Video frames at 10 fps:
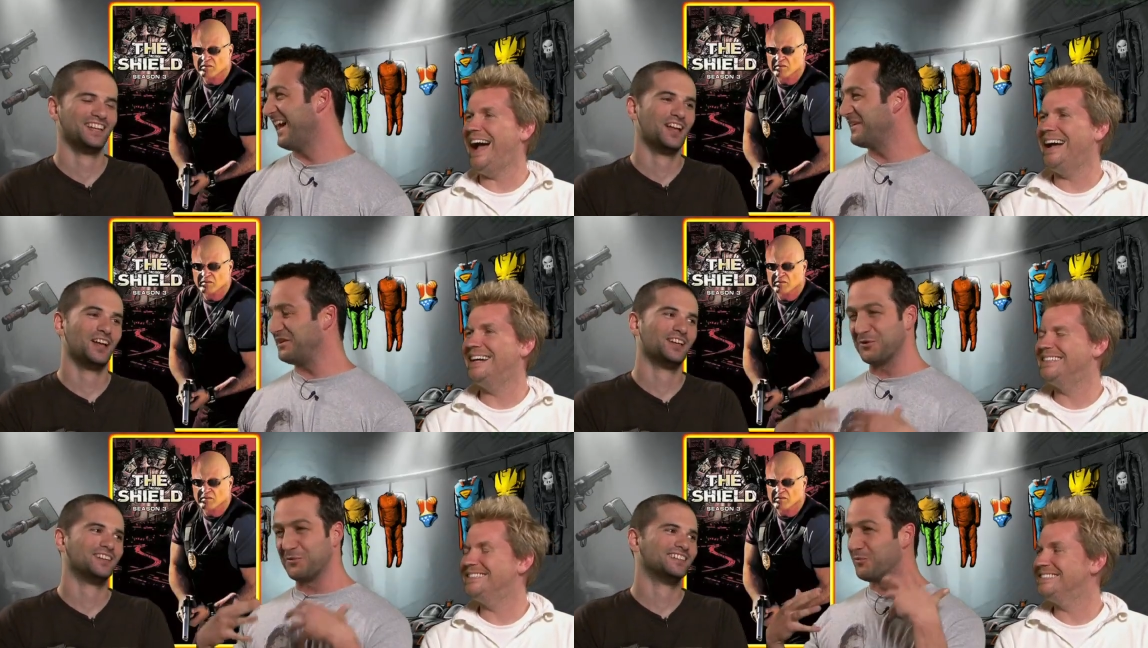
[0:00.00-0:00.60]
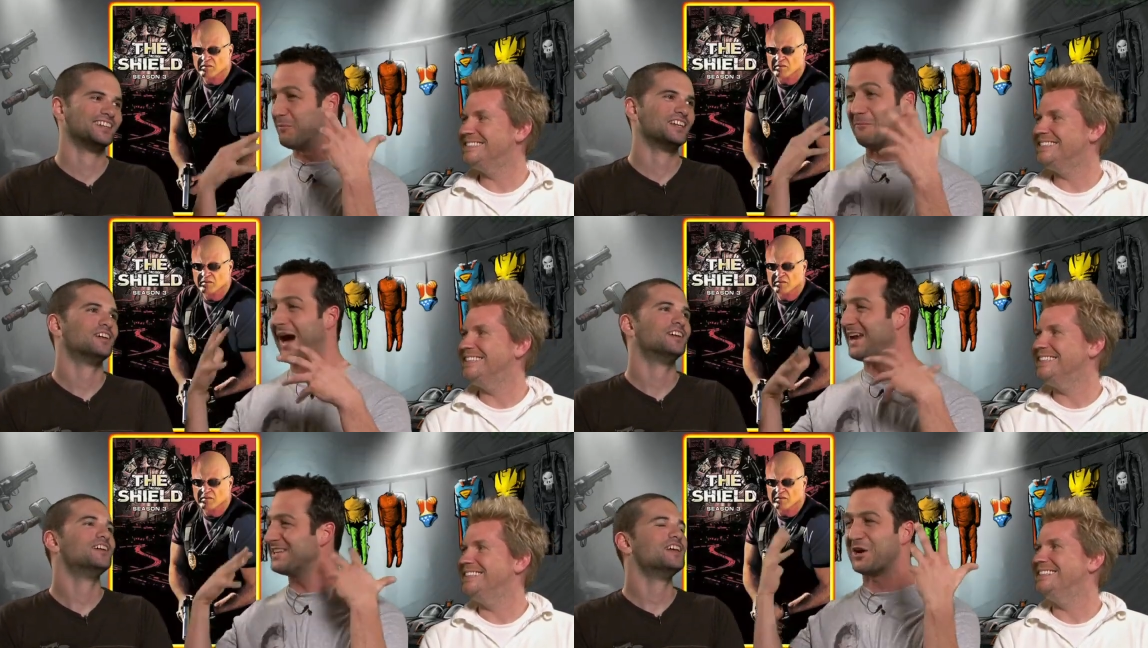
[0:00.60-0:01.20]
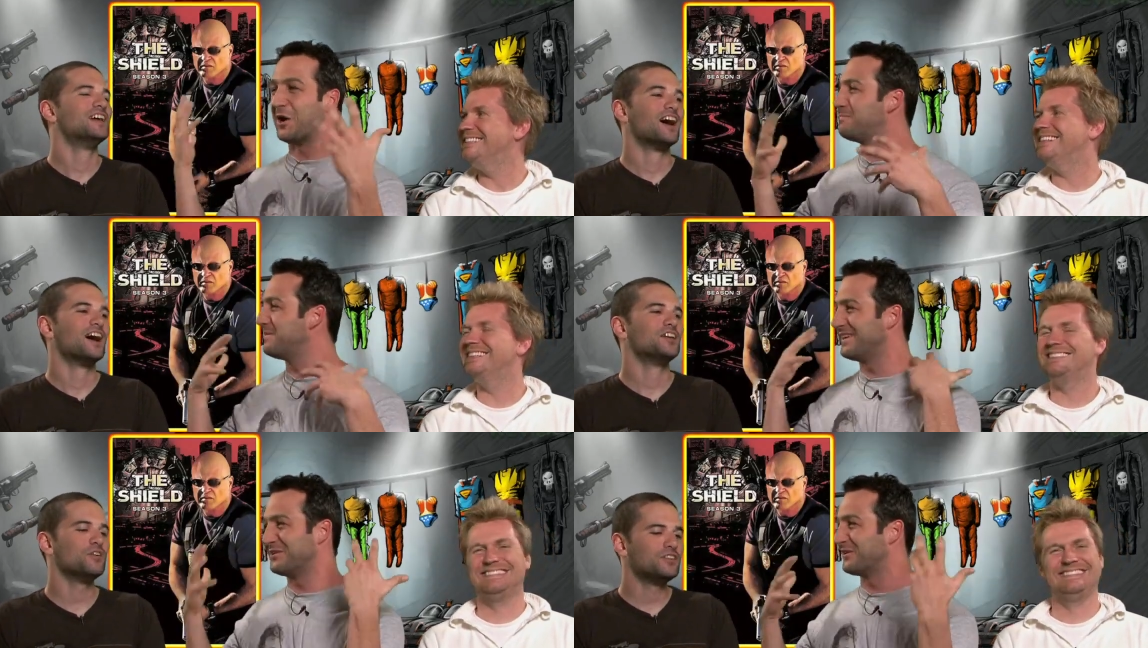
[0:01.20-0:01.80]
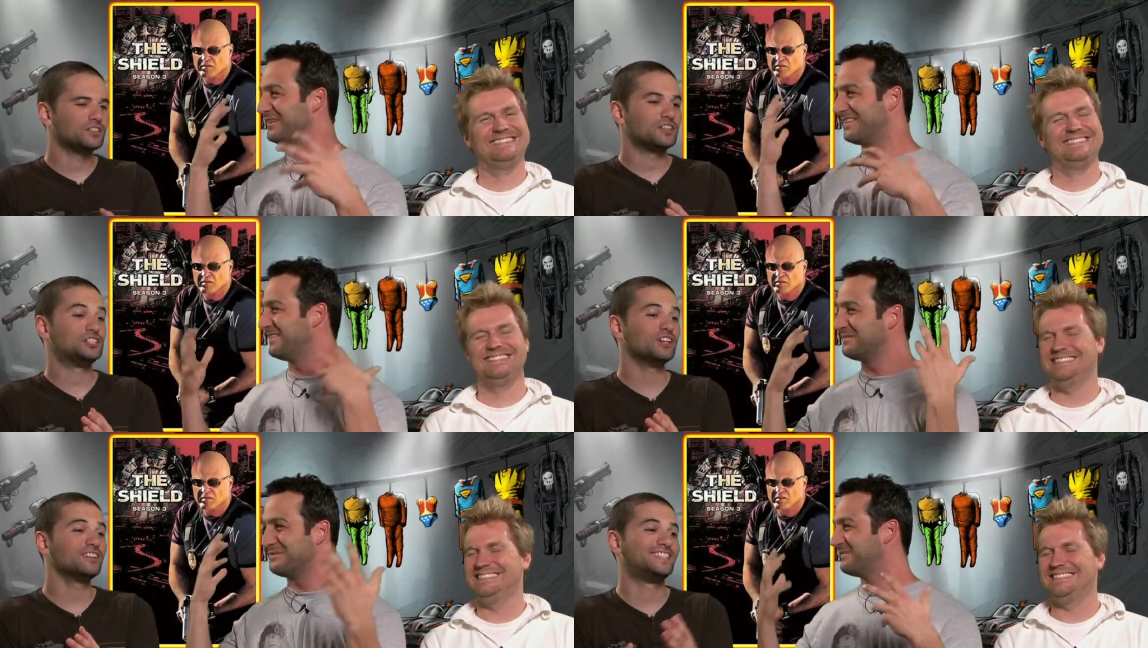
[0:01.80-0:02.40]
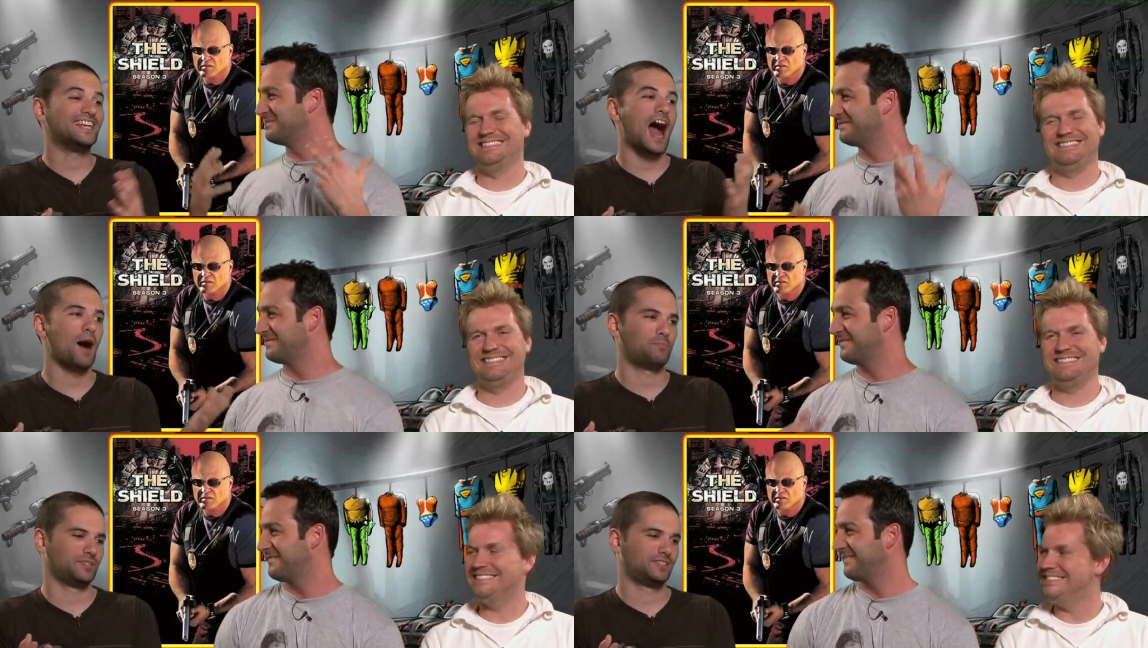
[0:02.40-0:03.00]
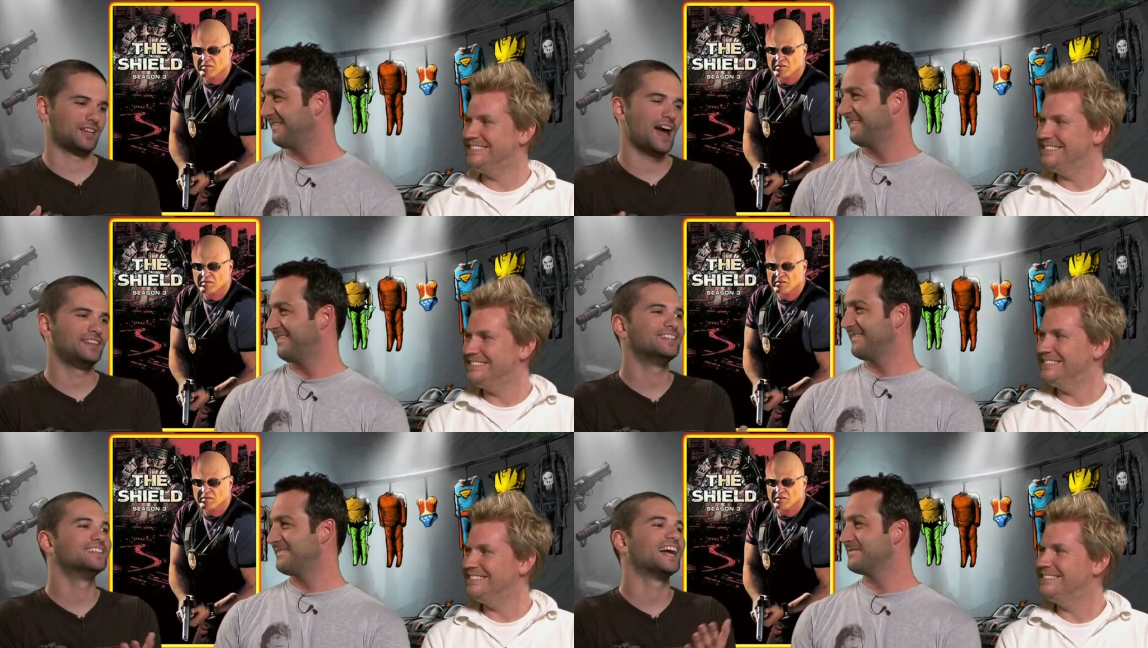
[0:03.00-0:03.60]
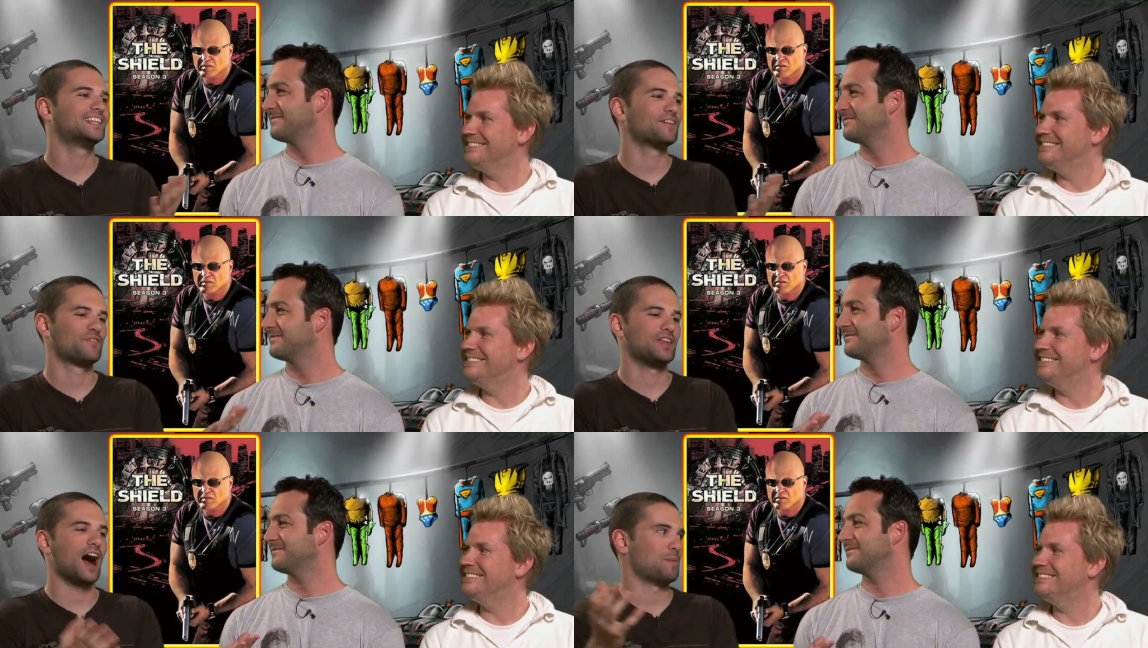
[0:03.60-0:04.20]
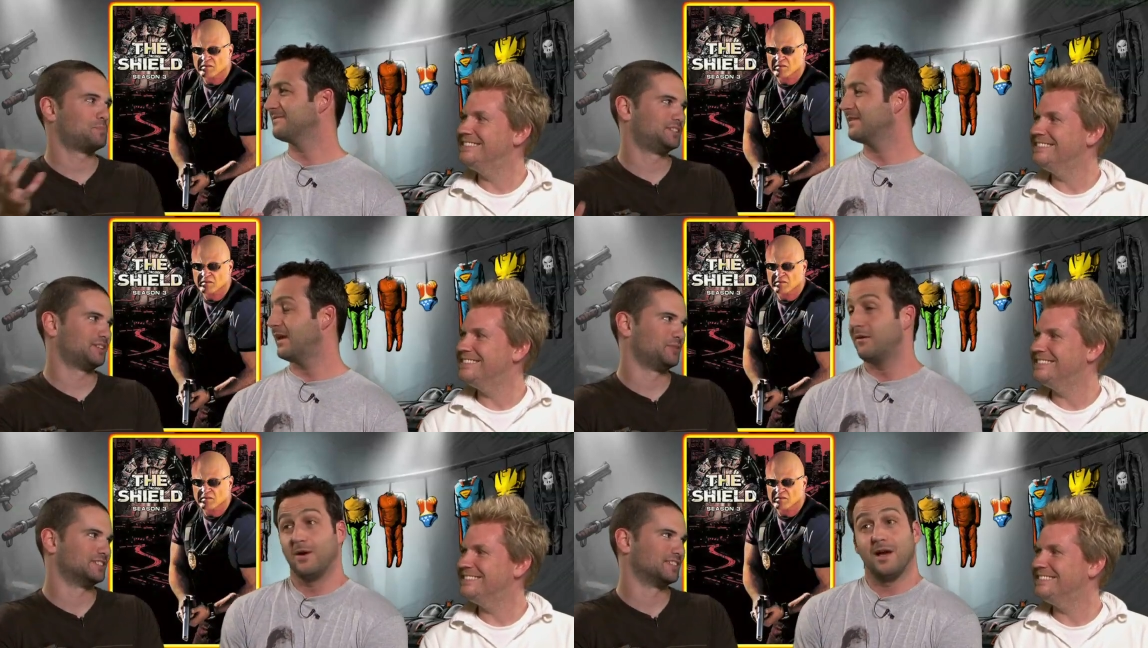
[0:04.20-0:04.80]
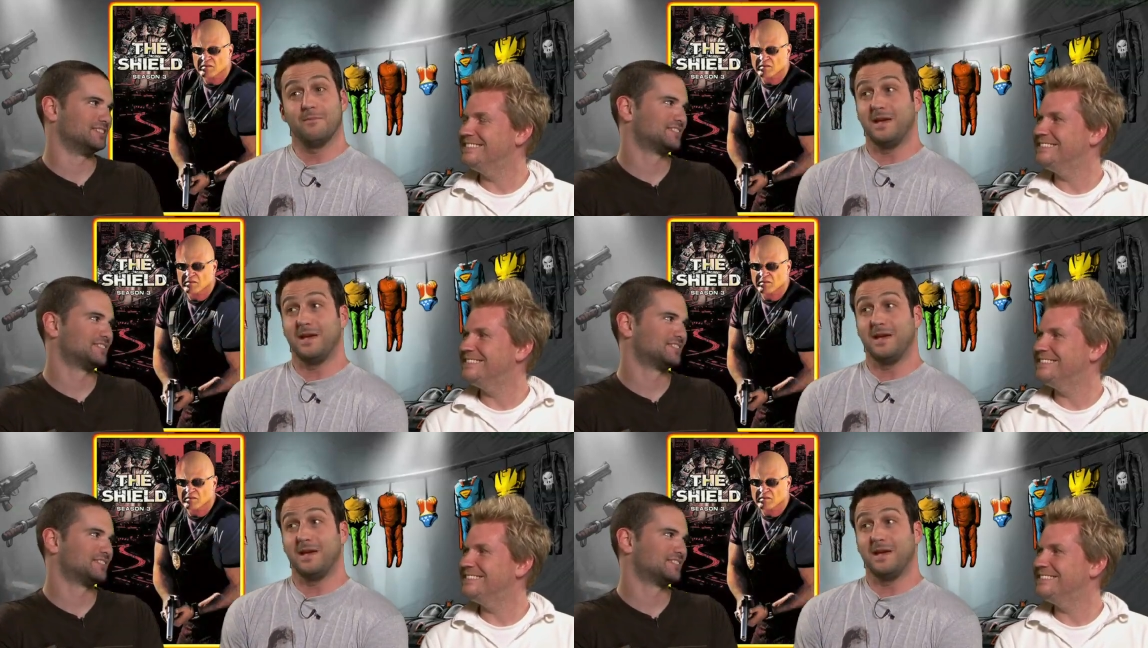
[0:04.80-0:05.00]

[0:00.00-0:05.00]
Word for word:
Speaker 1: now that your mind is open and you are the, the, Shield is the
Speaker 2: opposite. I didn't like that for the opposite reason. Well,